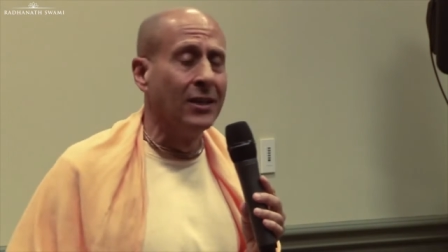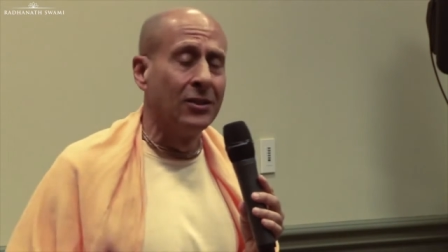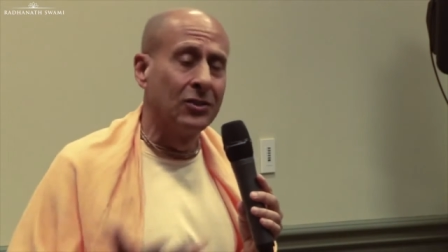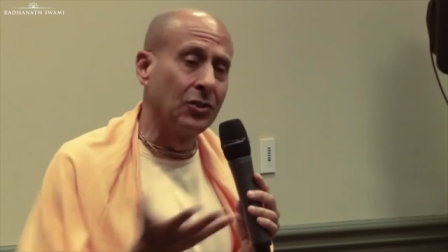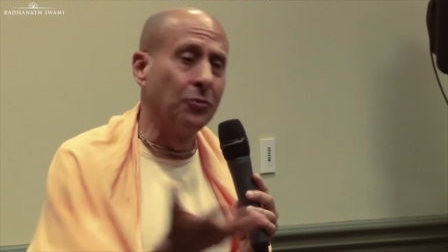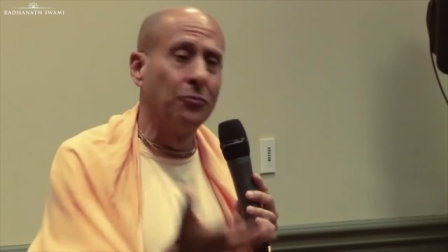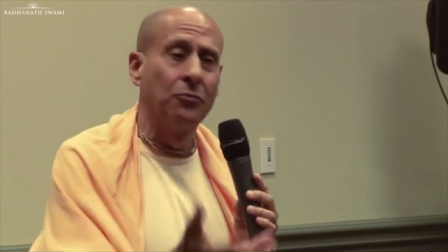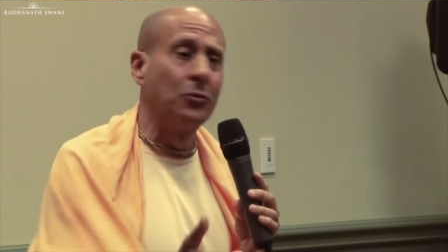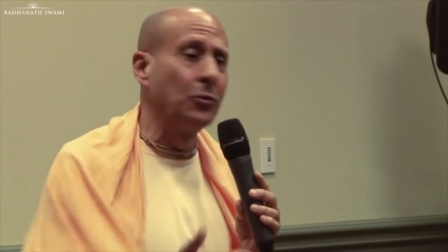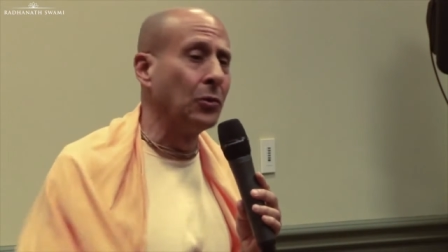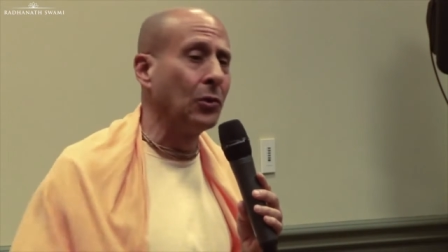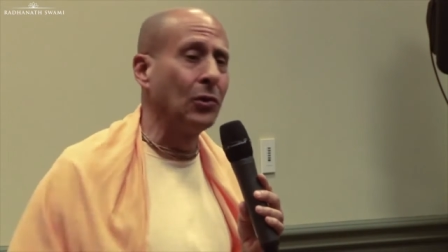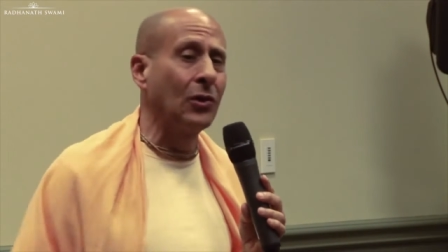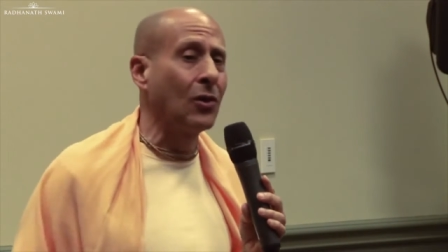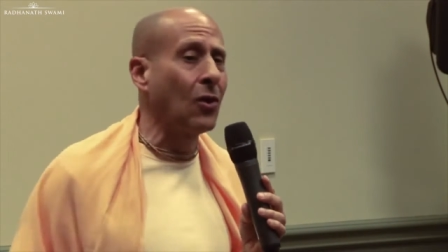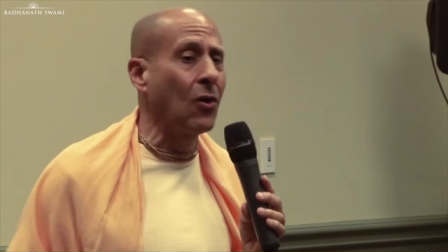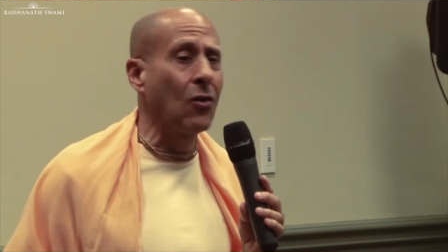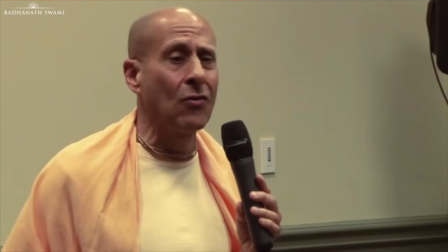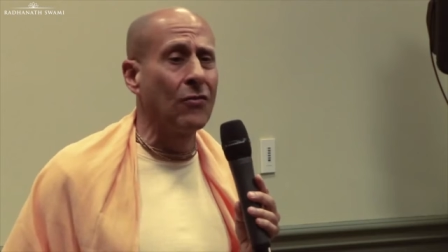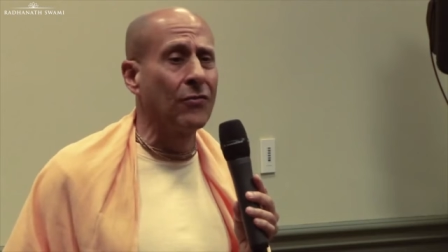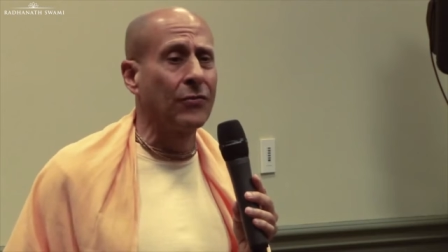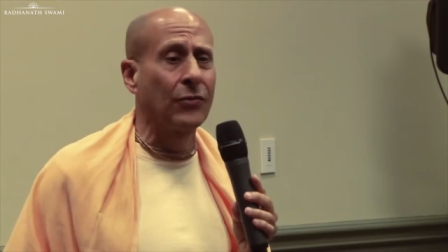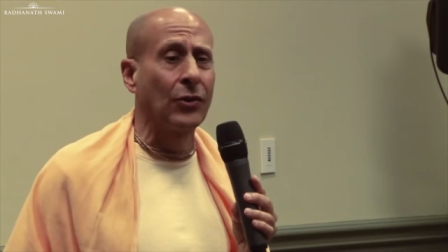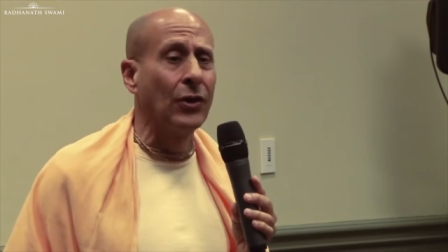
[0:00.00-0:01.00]
to rule
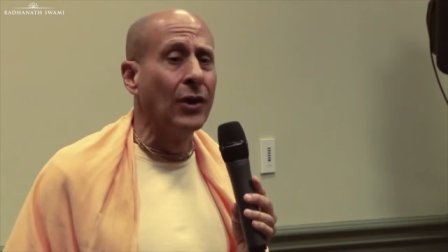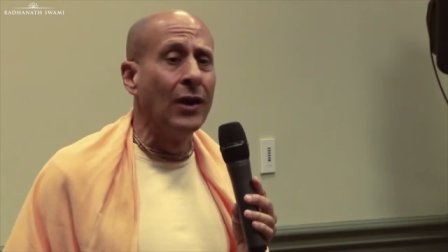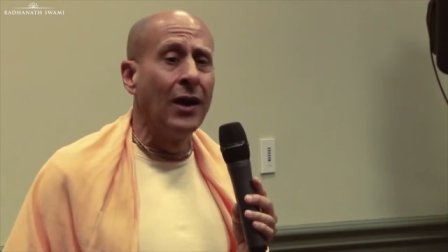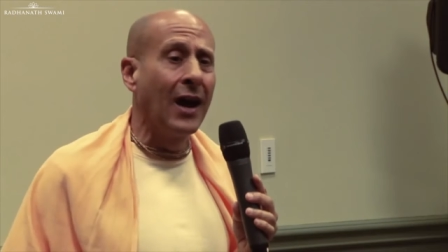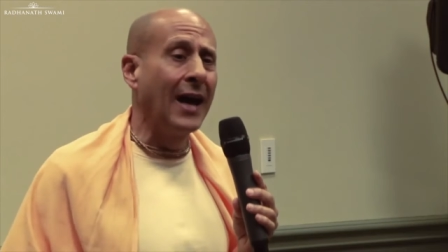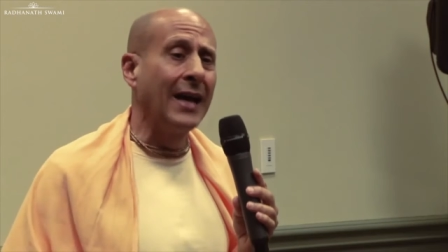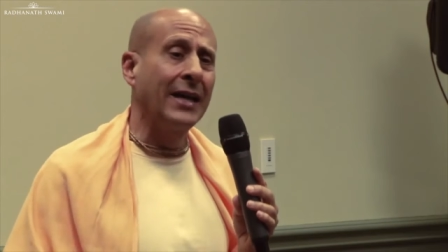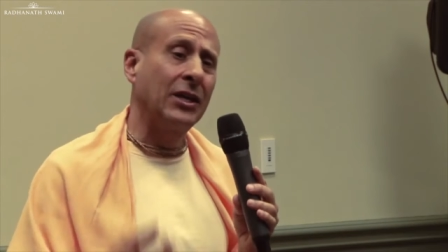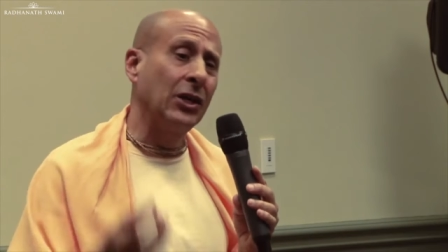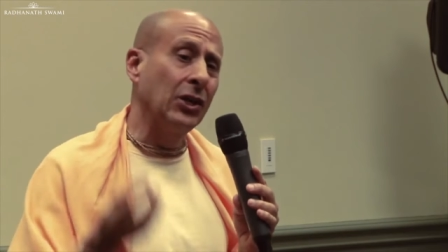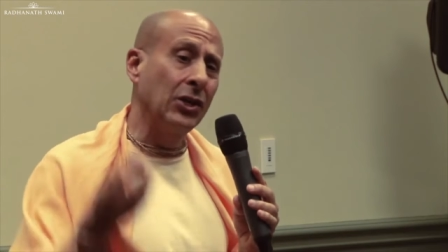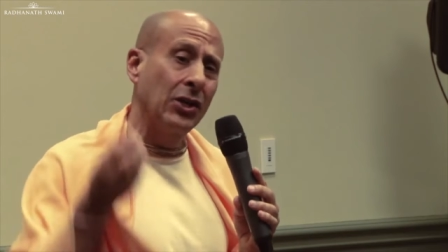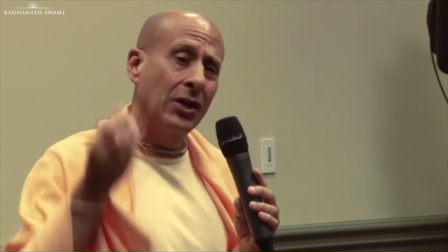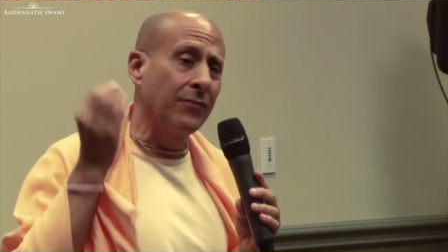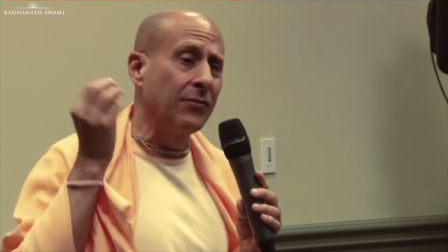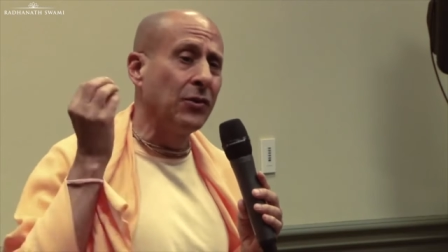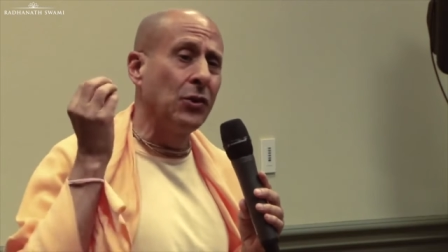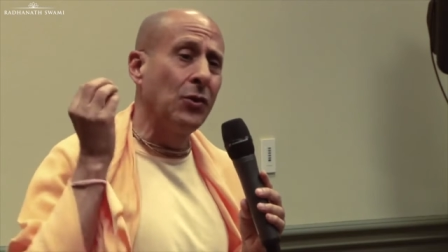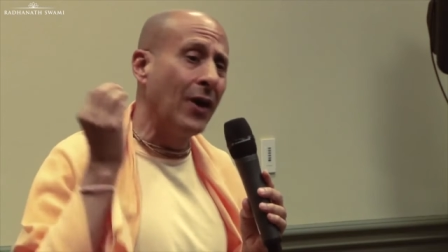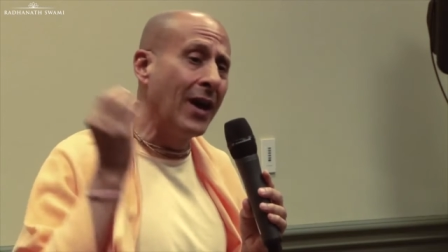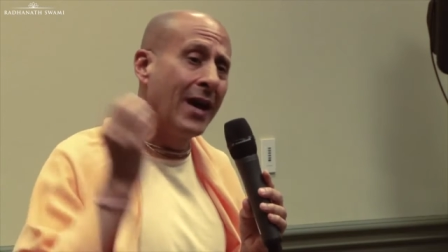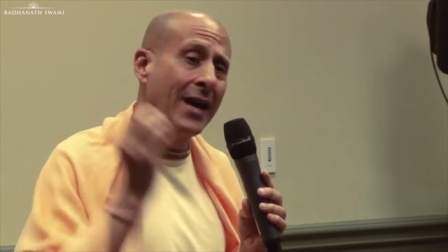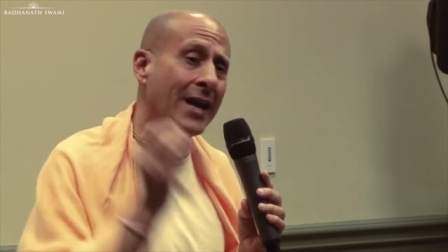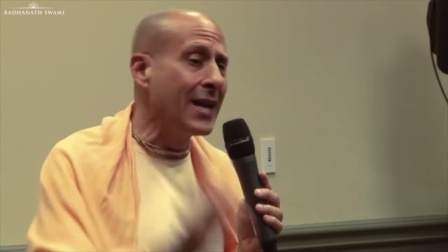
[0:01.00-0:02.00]
over. I can give
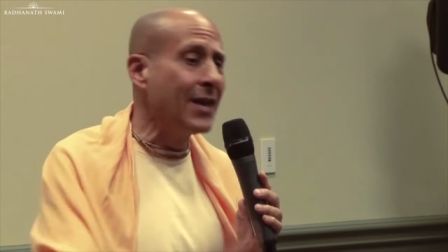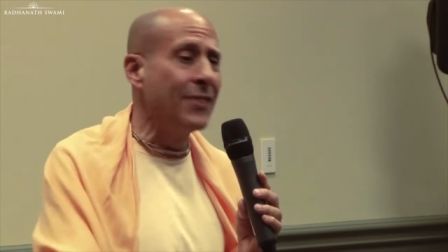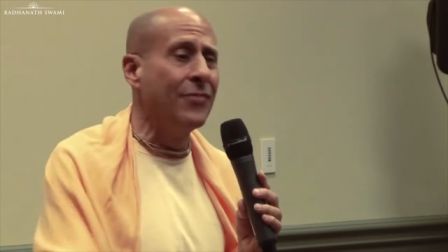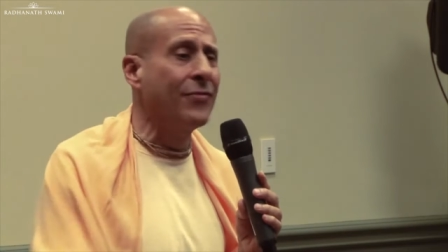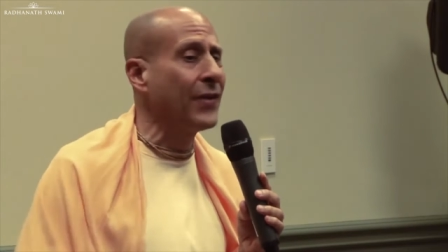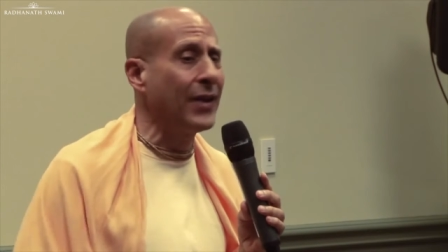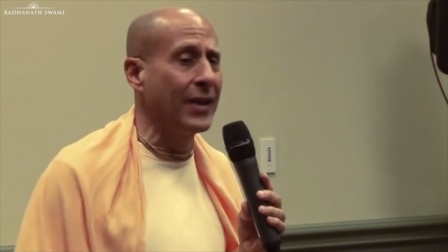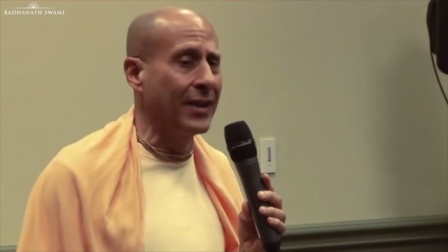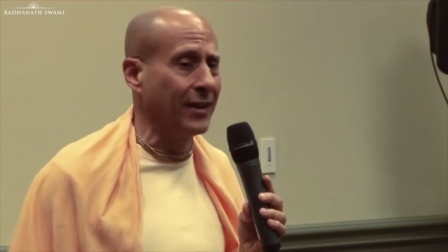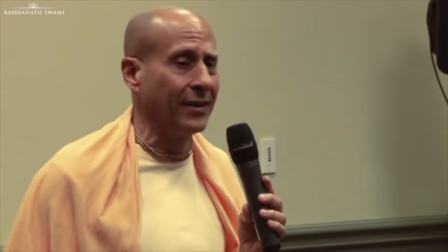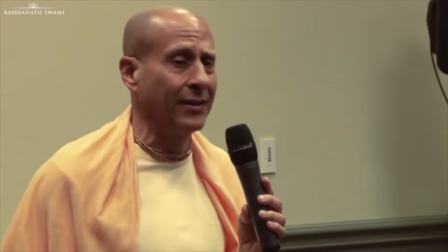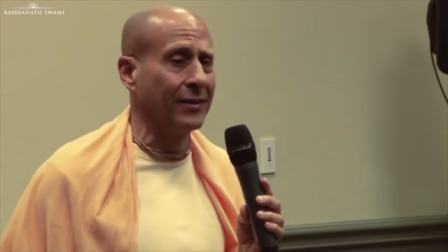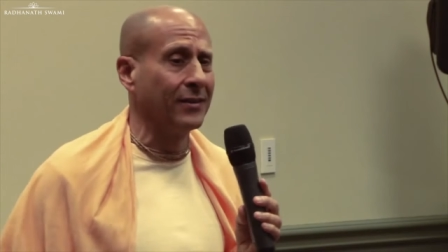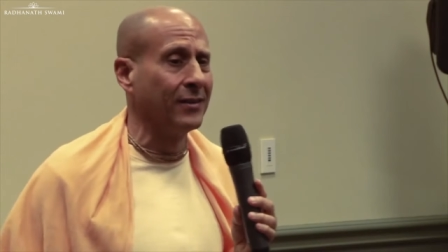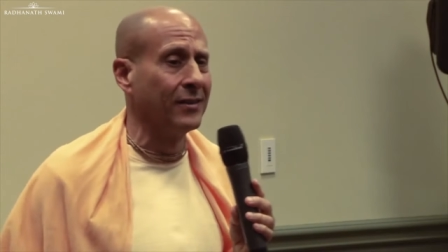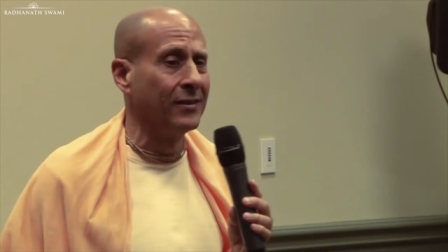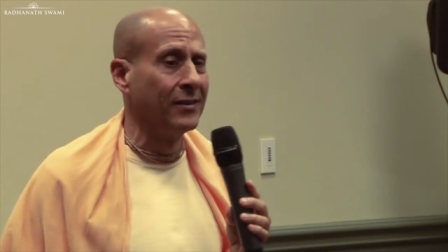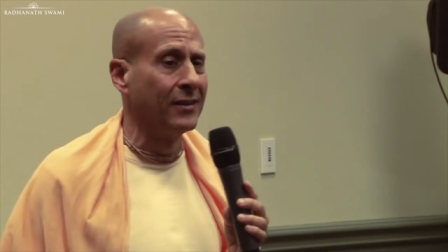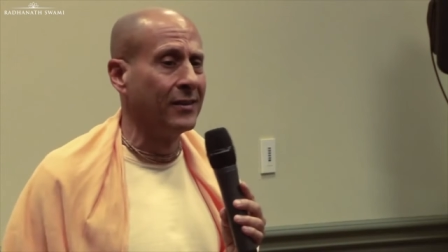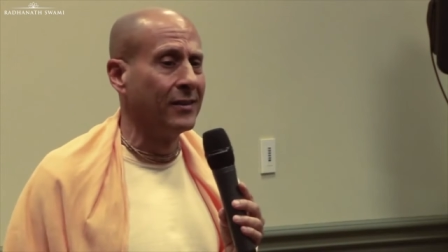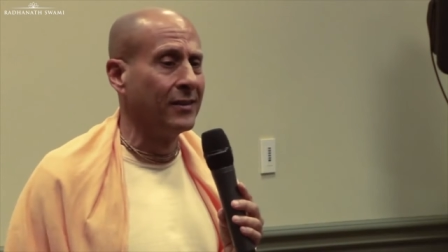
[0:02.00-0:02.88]
you anything.